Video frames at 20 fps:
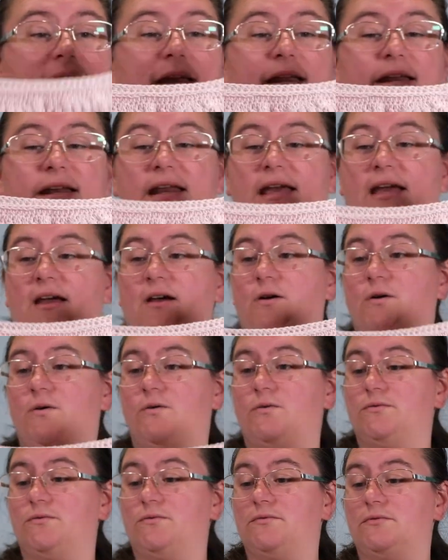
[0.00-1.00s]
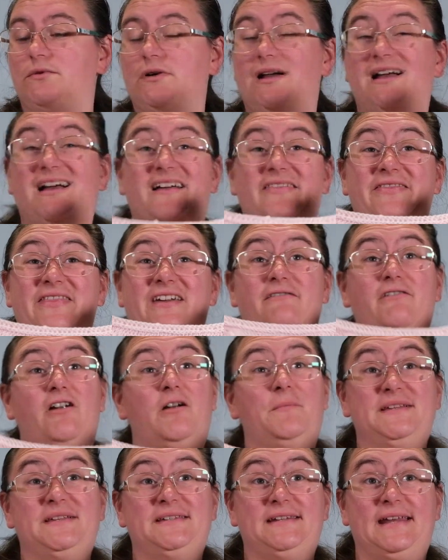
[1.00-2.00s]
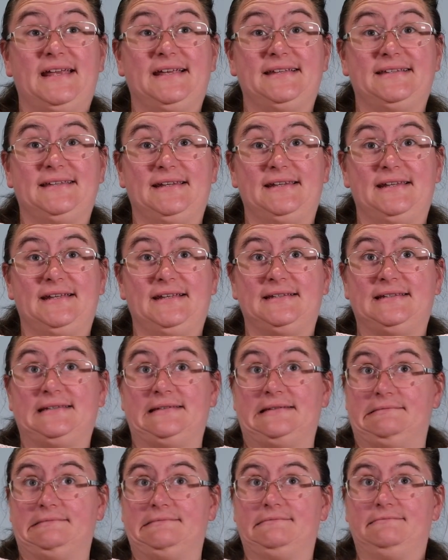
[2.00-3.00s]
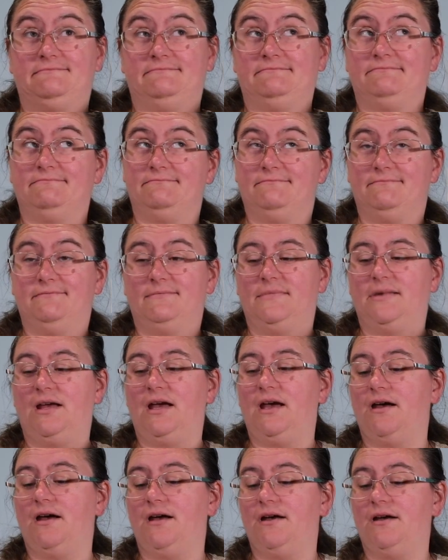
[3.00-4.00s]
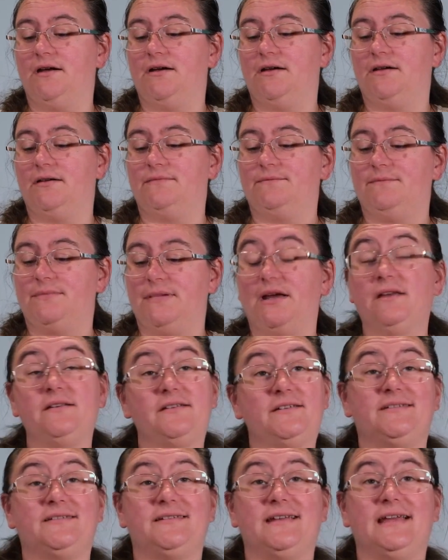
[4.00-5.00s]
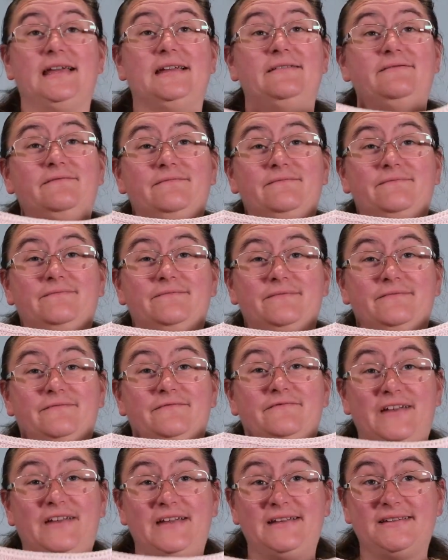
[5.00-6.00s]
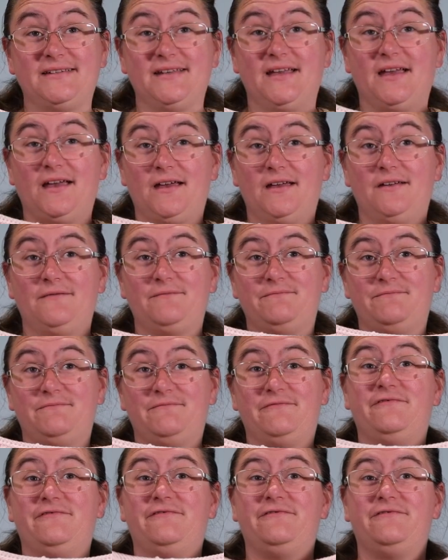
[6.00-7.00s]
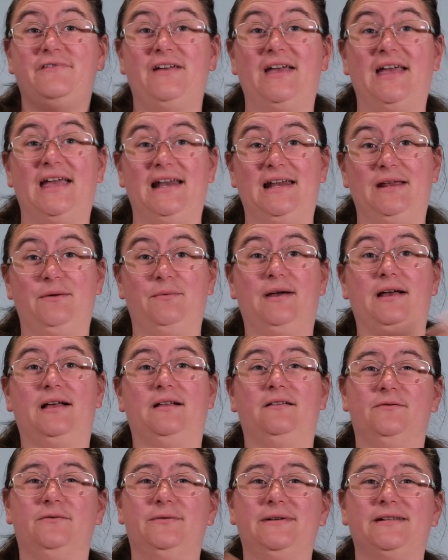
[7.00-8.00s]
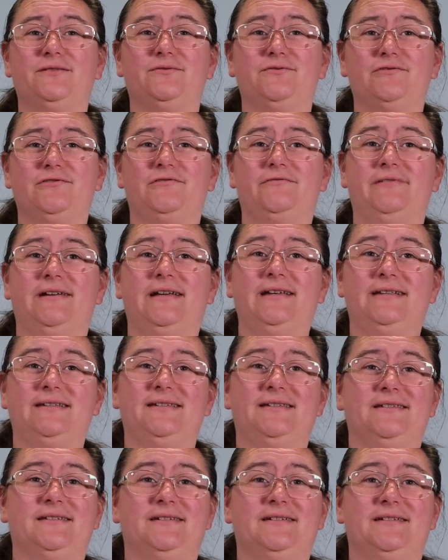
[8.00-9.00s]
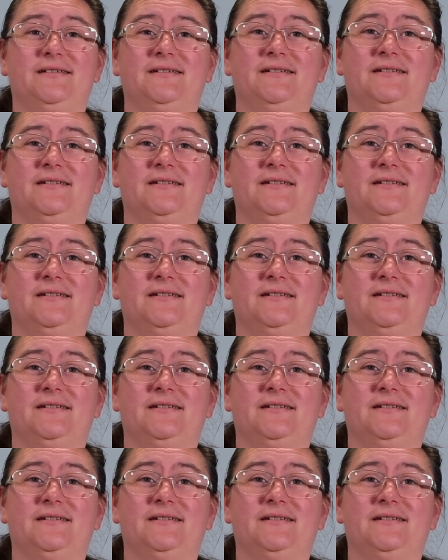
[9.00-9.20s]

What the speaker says: Now there are mistakes in this, but it fits her fairly well. Oh, it's all creased.